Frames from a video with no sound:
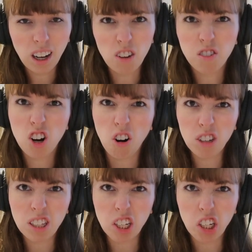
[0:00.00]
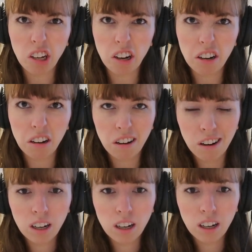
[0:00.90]
Oh, of course he did.
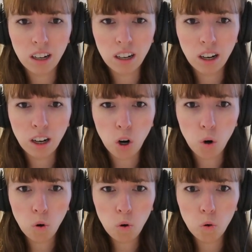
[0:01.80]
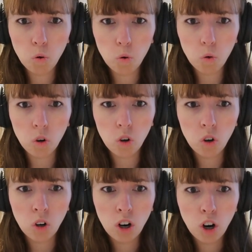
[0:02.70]
Ooh.
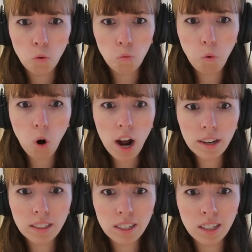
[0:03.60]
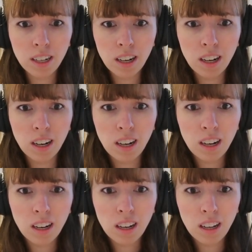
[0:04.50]
What?
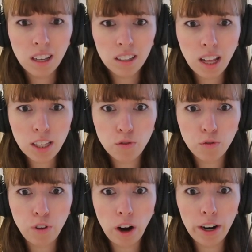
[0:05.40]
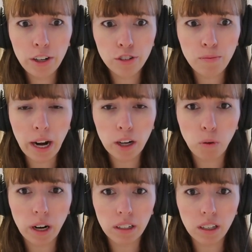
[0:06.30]
That's a very dramatic
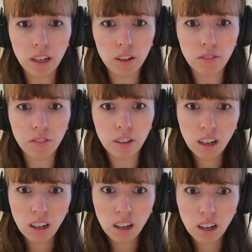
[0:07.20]
way to leave.